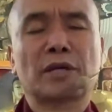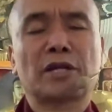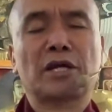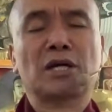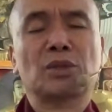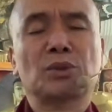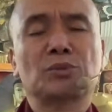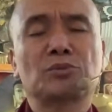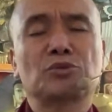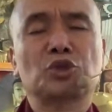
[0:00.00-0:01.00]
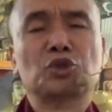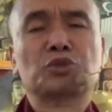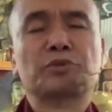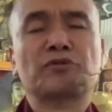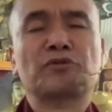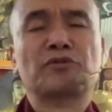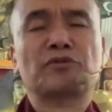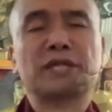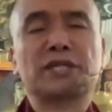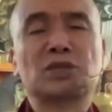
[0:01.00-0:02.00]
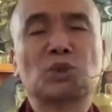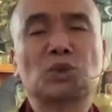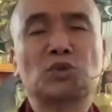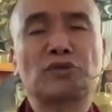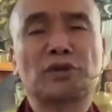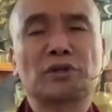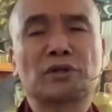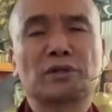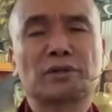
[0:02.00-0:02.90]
And now those beautiful days are over.